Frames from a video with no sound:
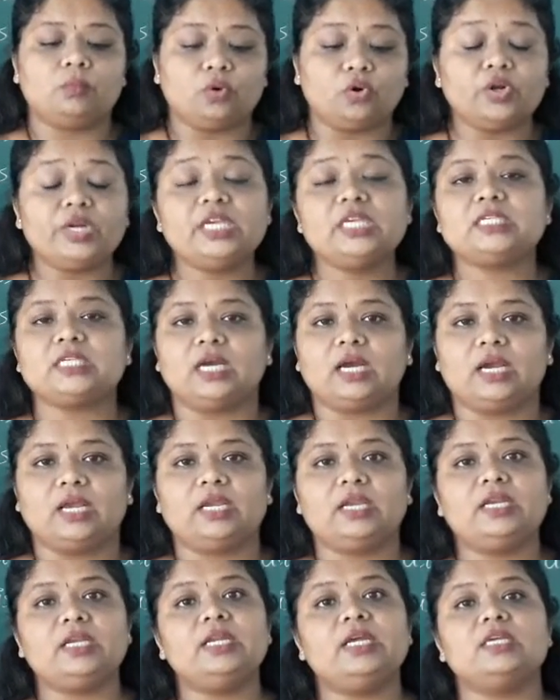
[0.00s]

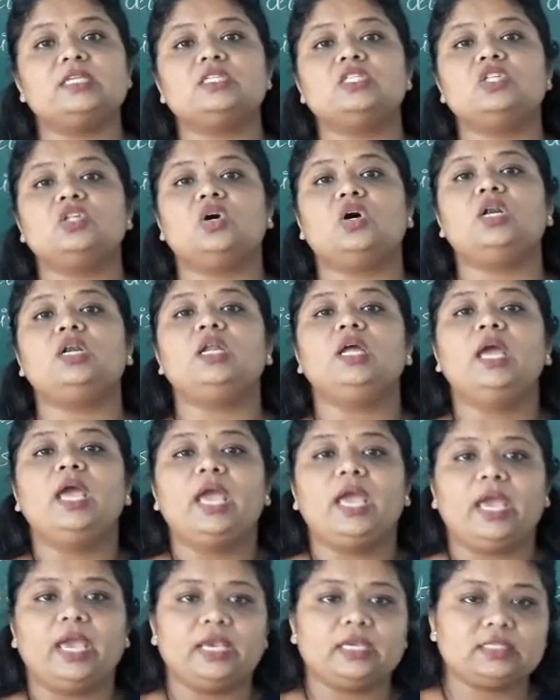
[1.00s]
Odisha, it does
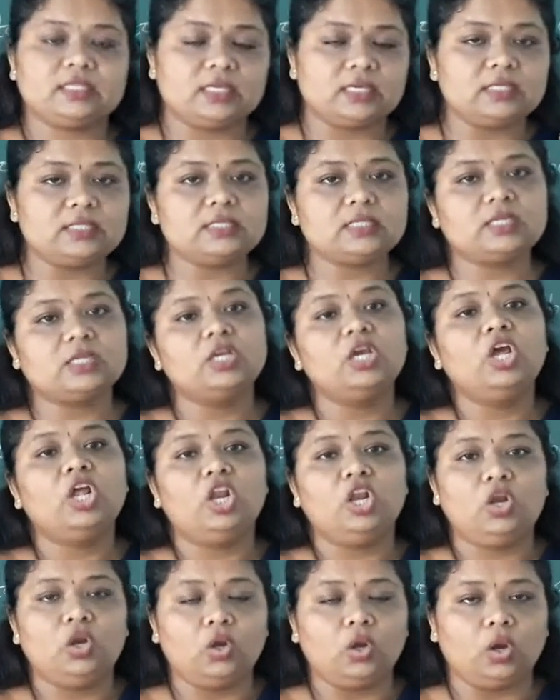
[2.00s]
not
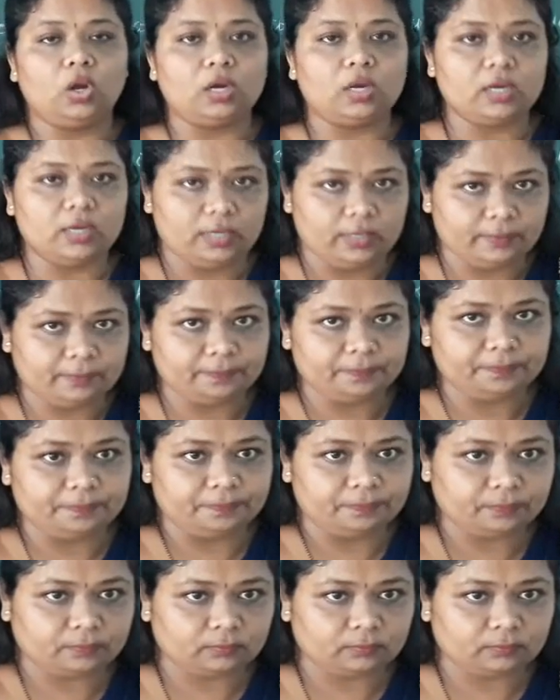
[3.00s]
exist longer.